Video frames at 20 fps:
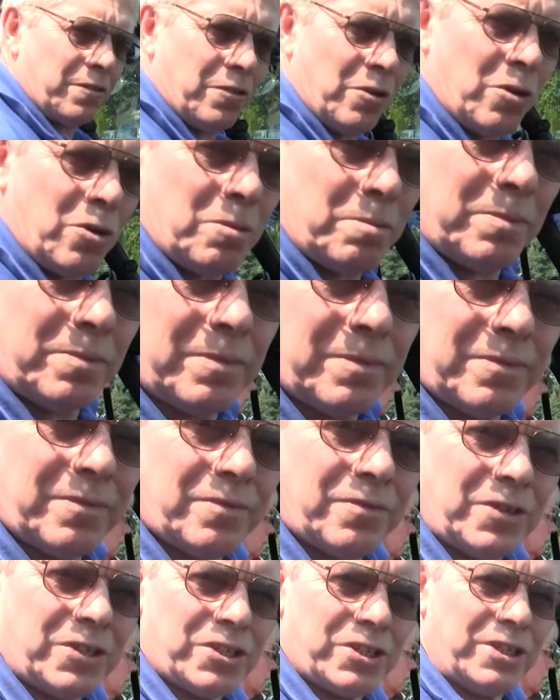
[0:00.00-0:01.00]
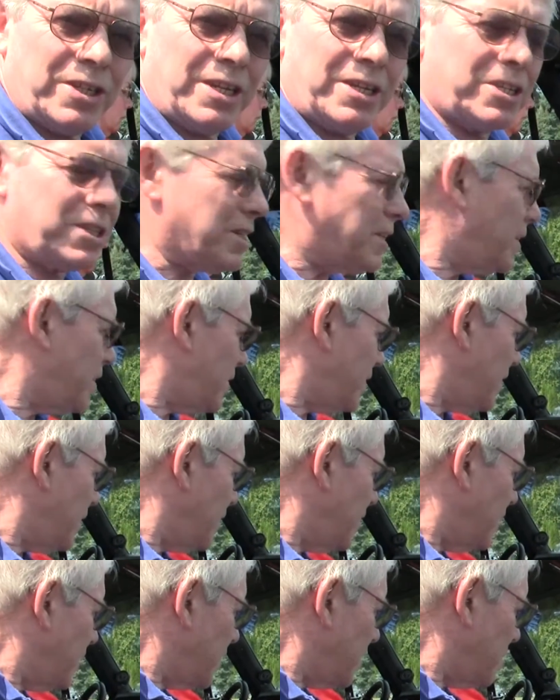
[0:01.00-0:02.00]
foam, fits nicely,
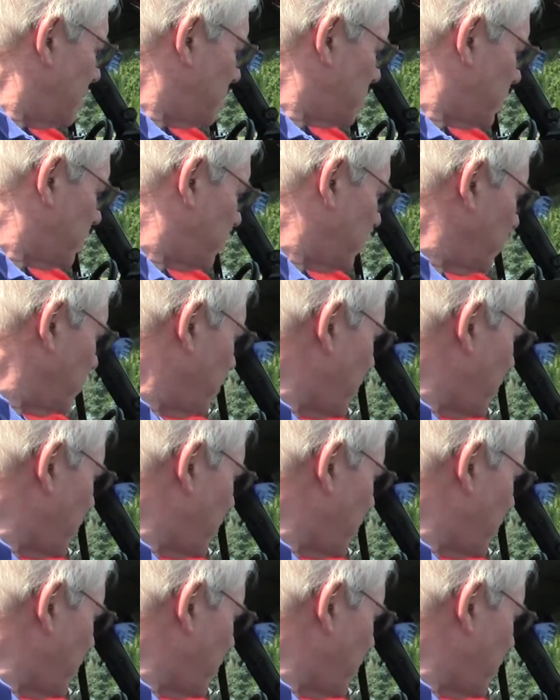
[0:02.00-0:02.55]
keeps it from